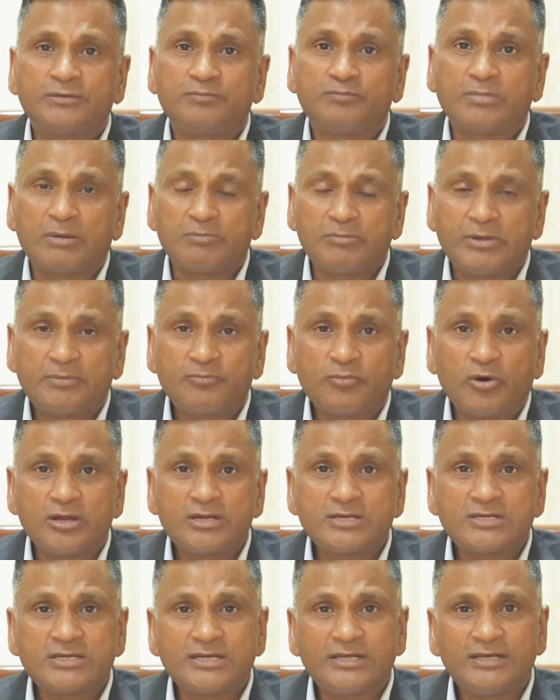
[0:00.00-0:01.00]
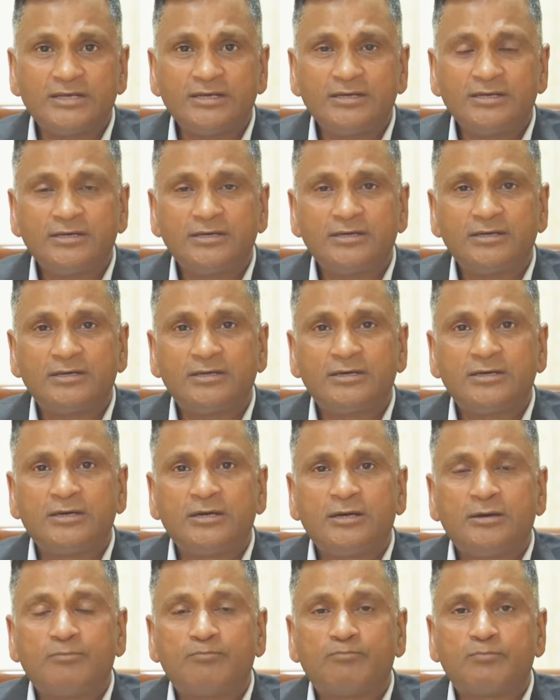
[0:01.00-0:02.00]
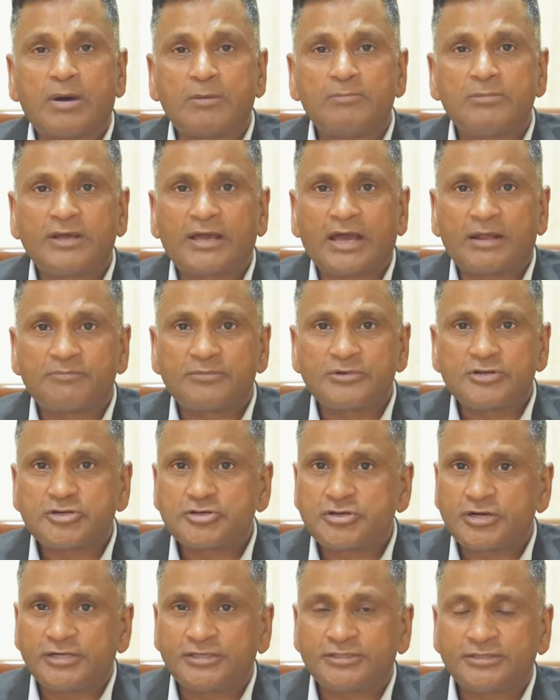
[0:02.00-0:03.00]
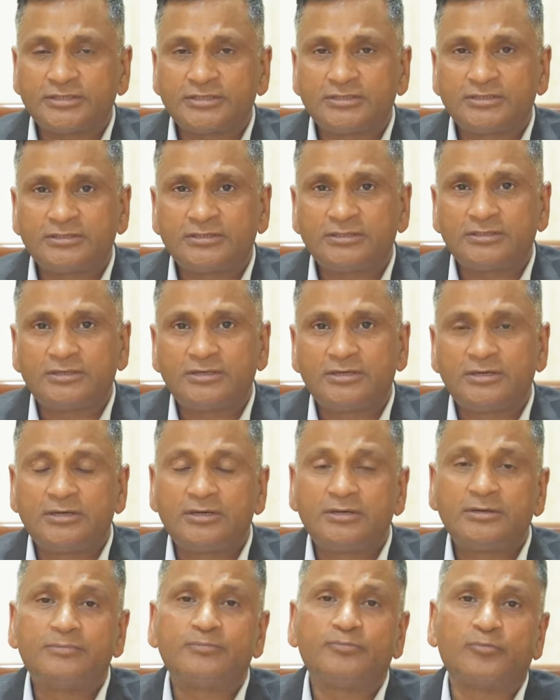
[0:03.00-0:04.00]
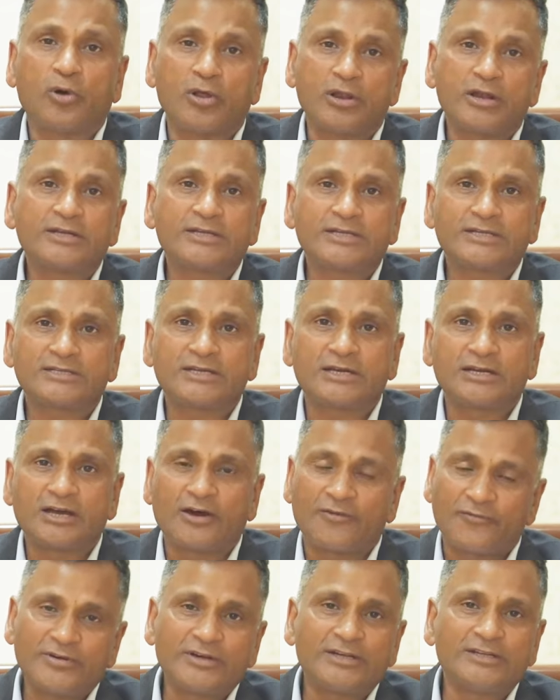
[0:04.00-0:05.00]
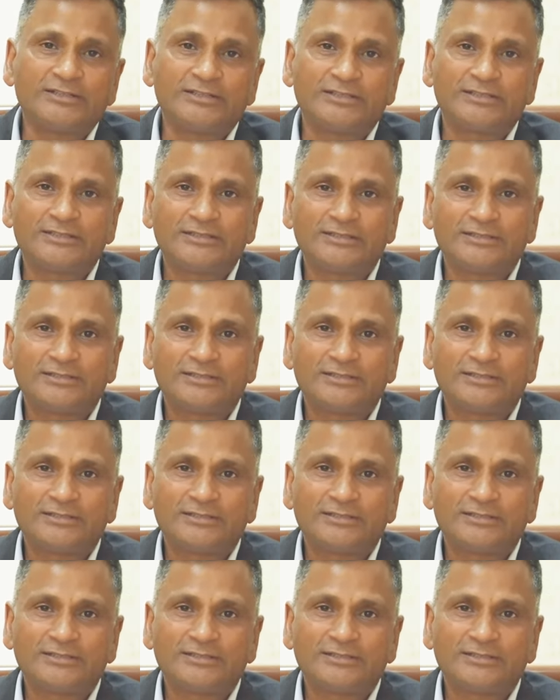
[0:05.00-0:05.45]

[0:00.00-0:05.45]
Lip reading: in public policy, public administration, politics and governance.